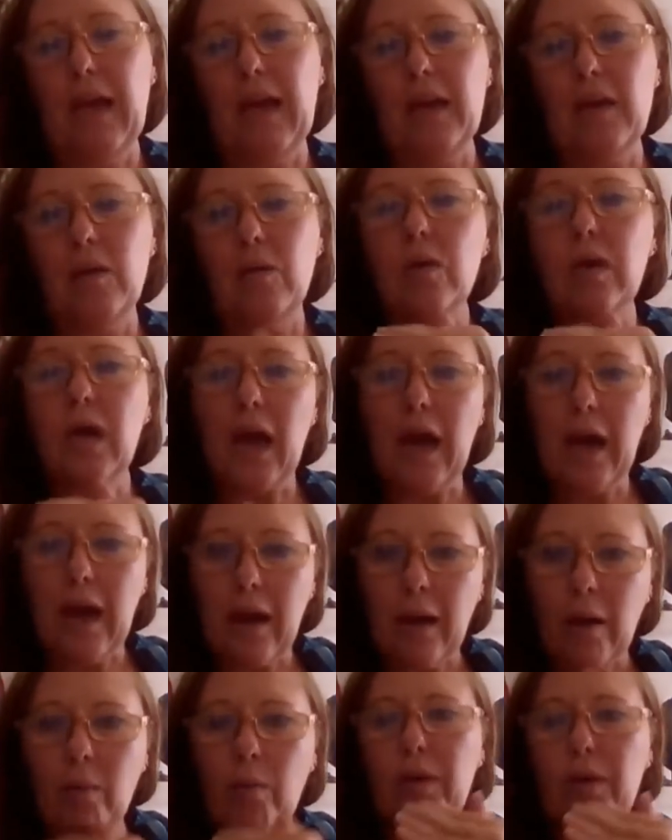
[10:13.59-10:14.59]
and look
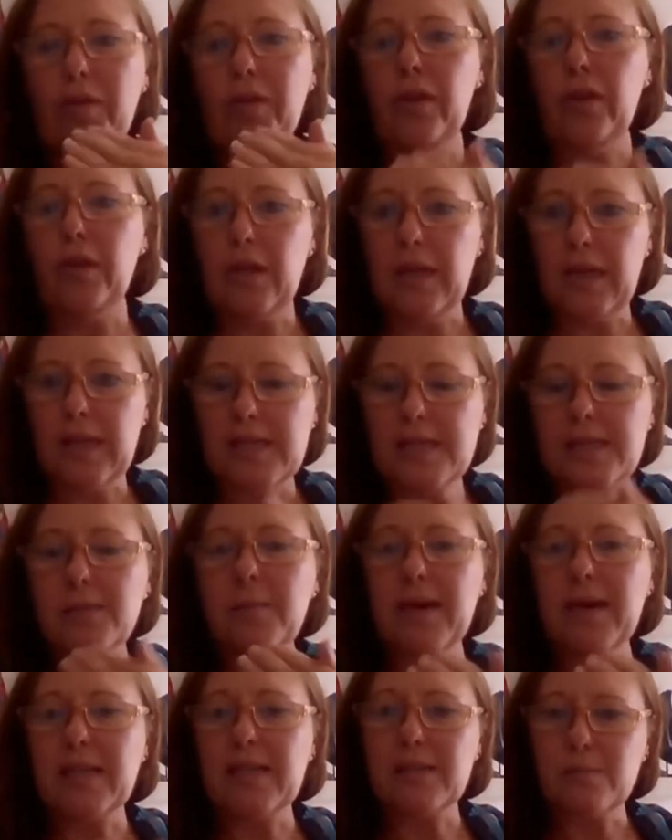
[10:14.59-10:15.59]
at whether you need to
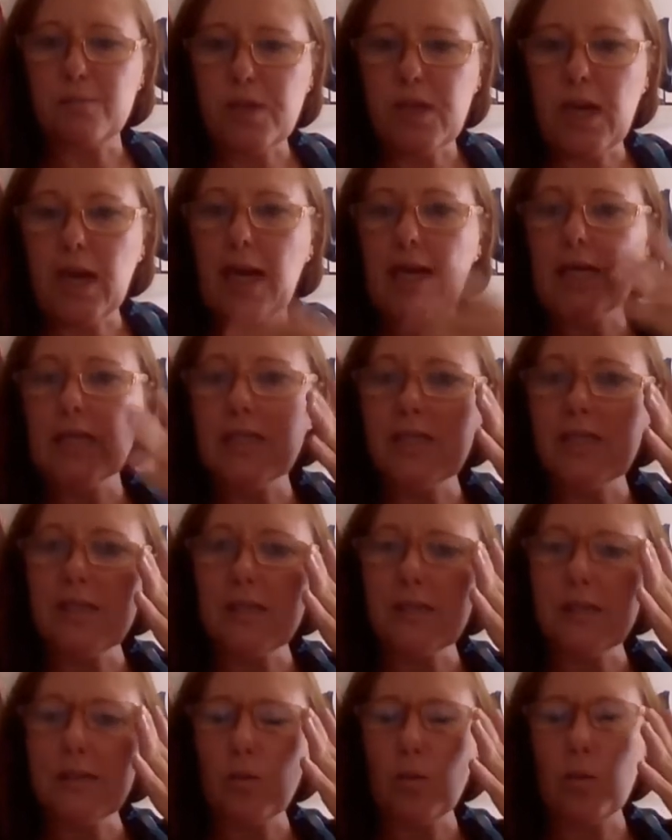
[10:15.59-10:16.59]
make some
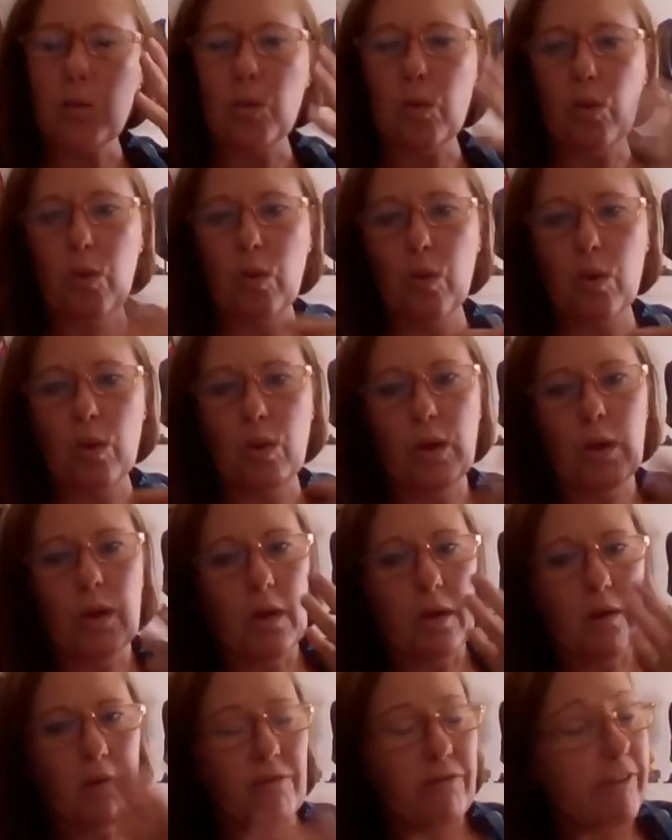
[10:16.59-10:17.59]
changes or
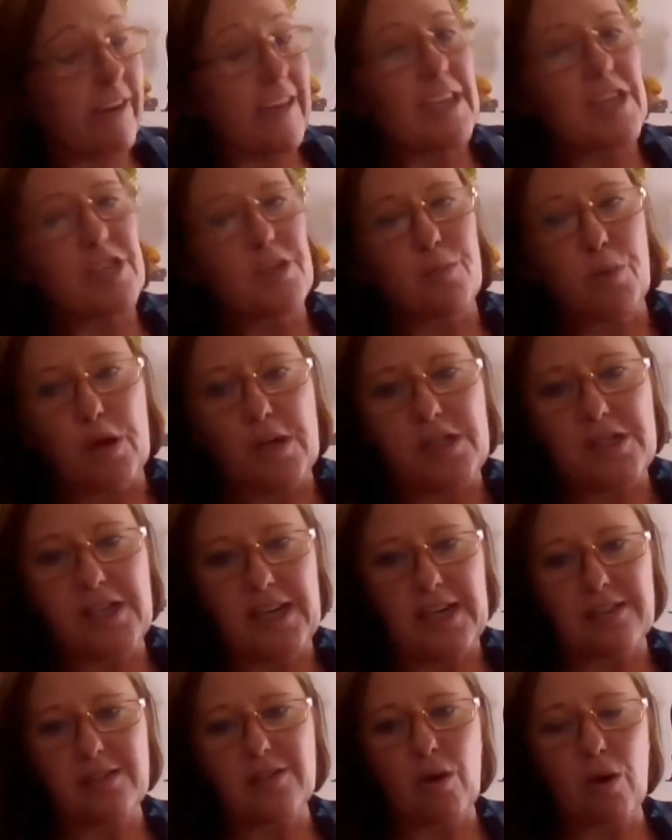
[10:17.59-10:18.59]
finish
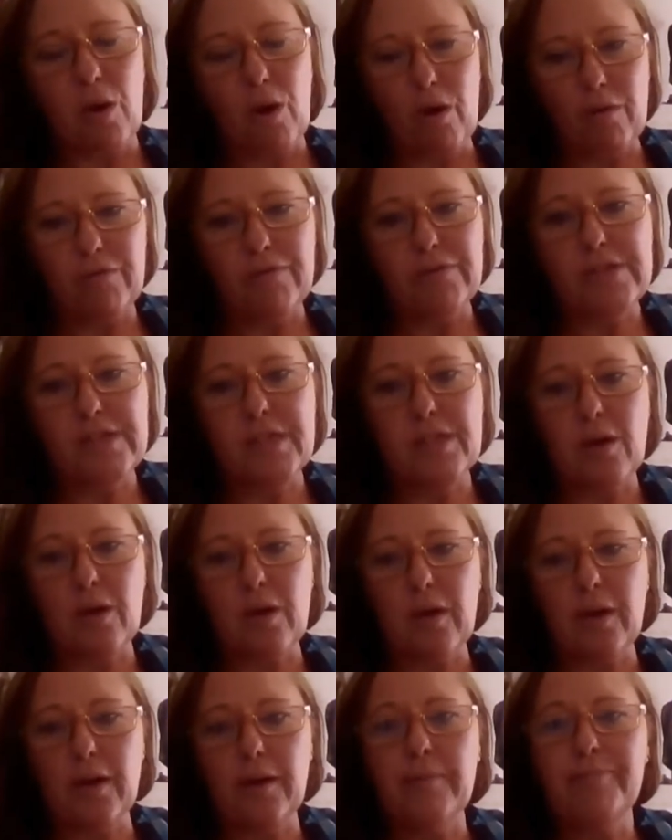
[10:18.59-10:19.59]
projects off.
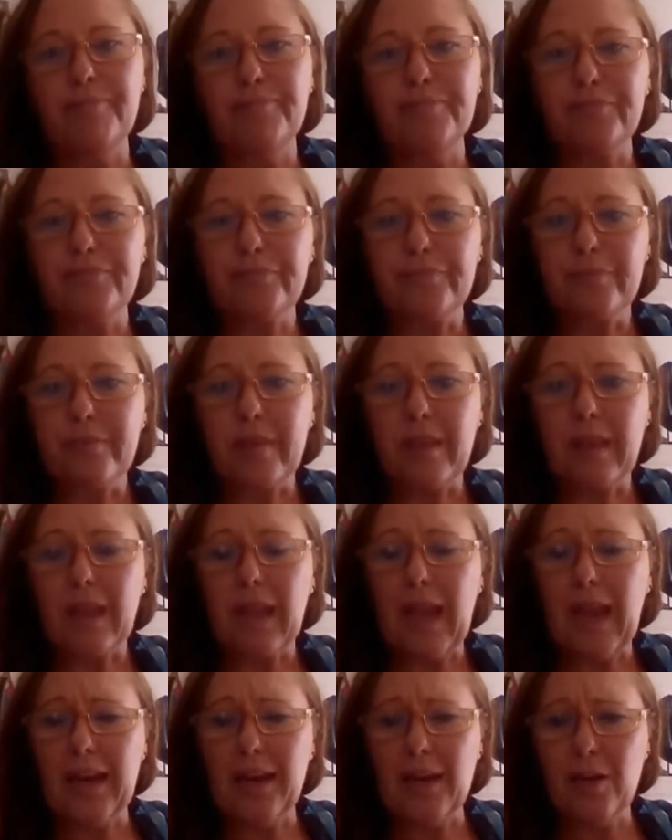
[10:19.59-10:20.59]
So,
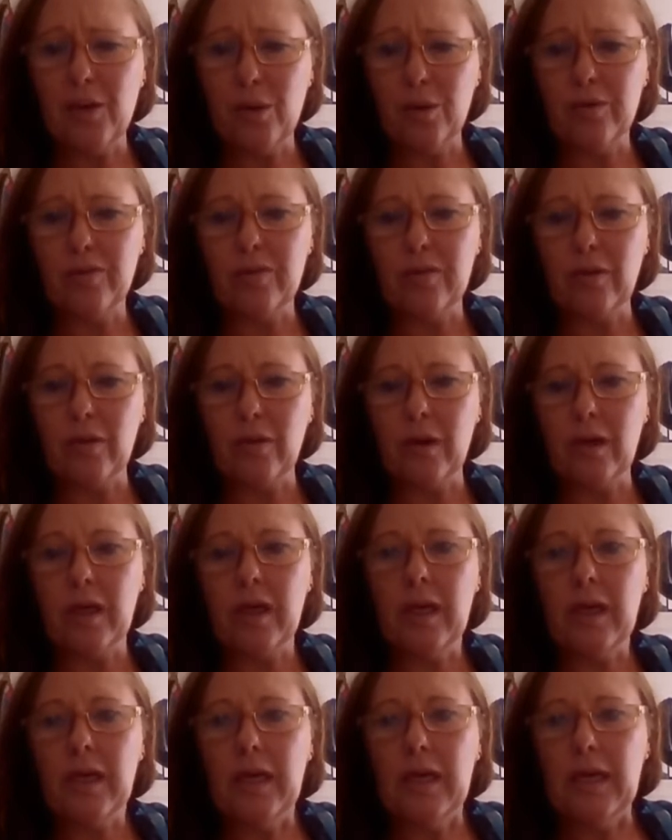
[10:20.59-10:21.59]
and it also
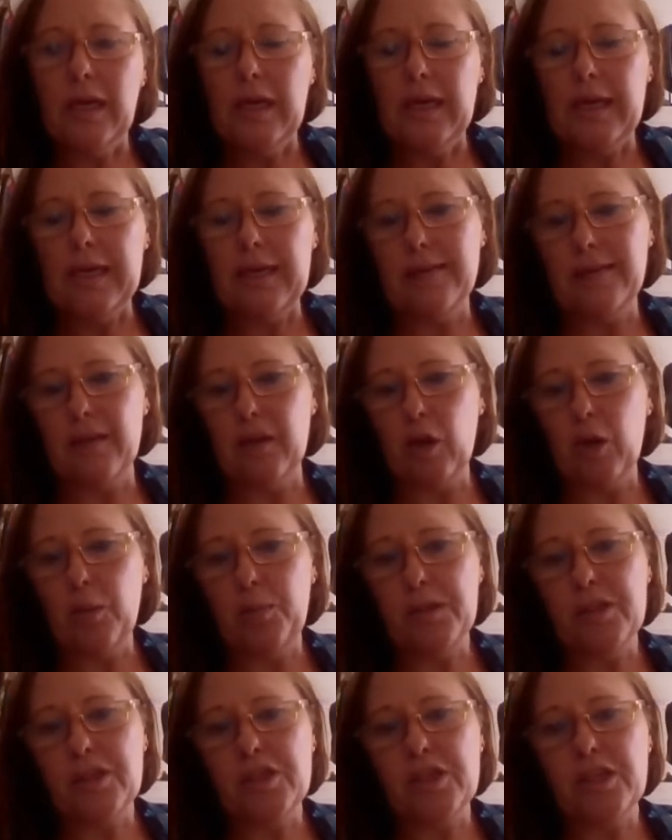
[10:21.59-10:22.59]
is an
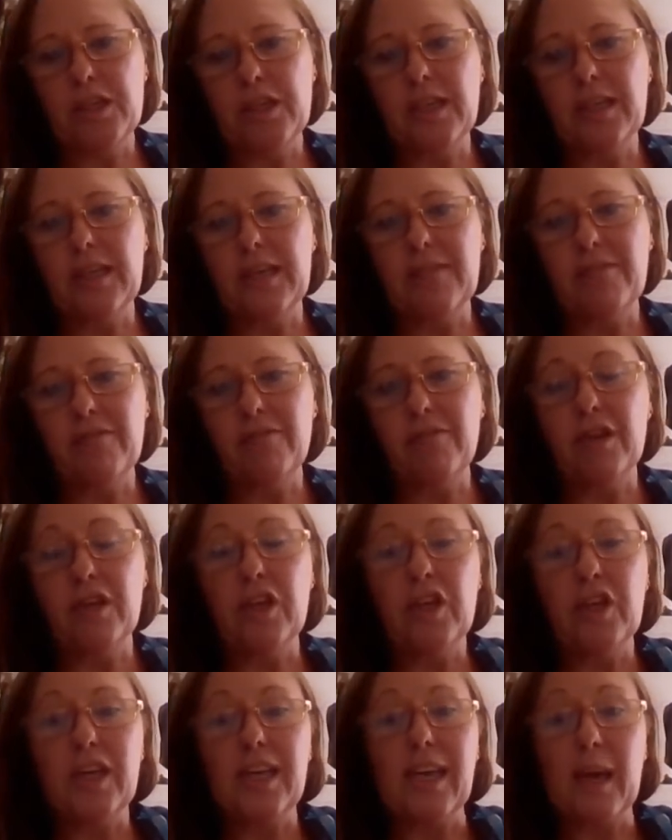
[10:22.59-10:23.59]
opportunity for
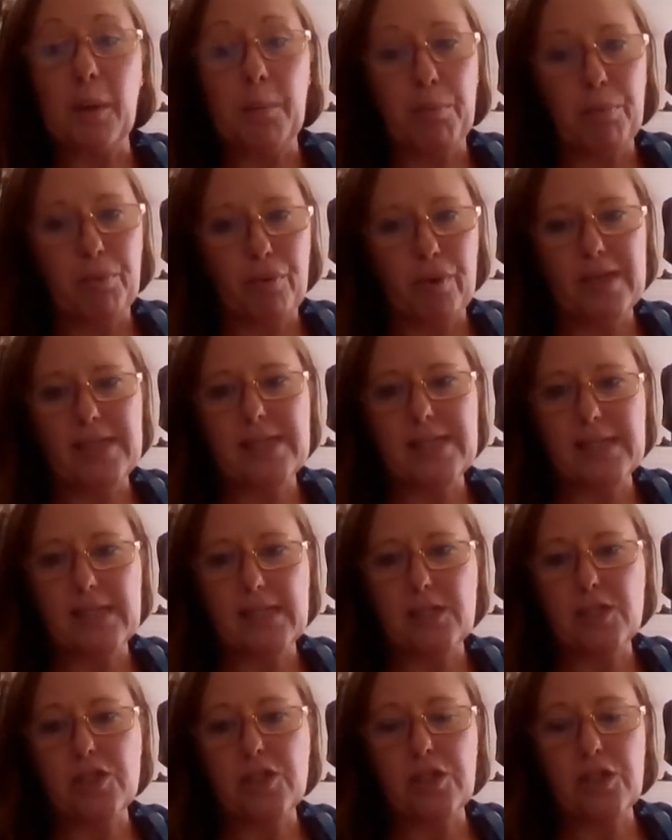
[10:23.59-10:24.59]
you to get
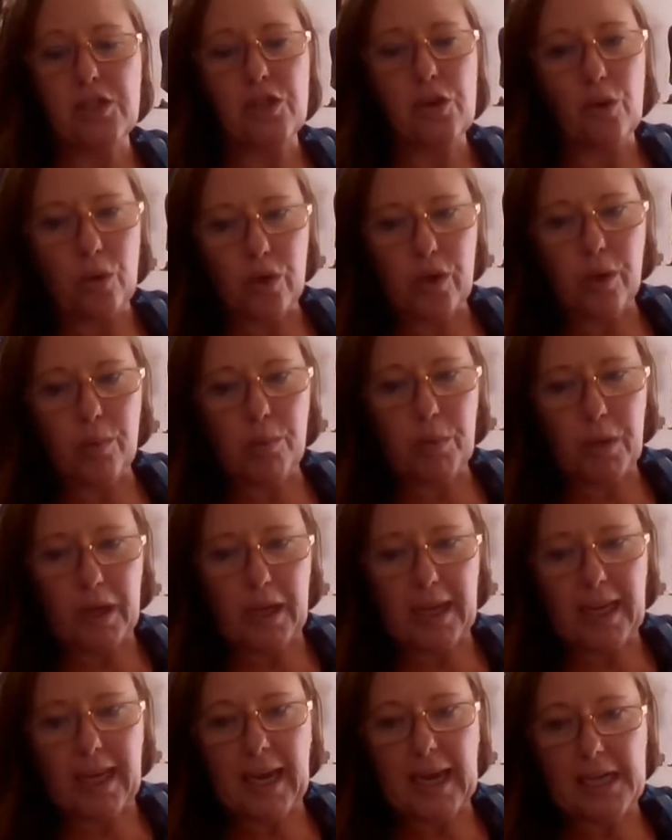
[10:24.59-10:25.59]
present to your
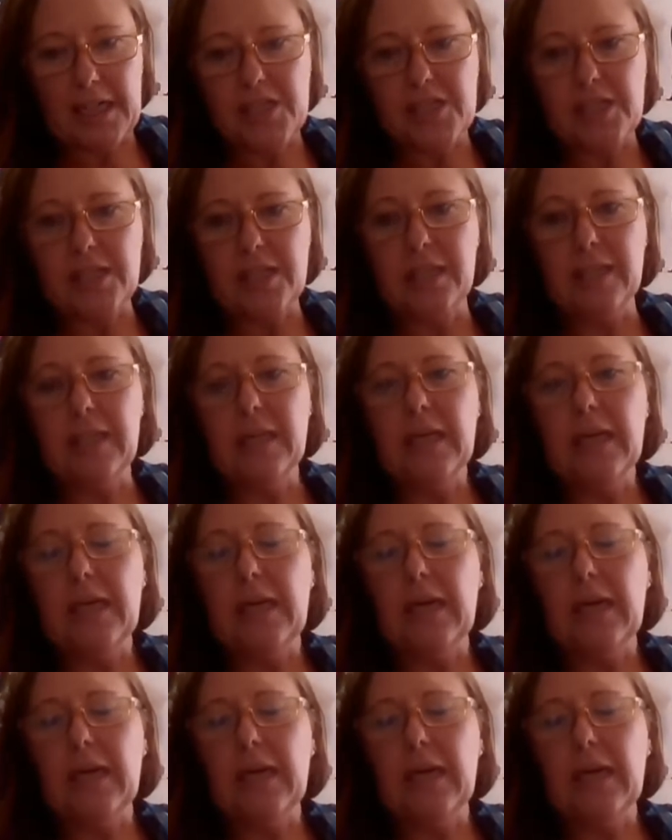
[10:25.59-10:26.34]
communication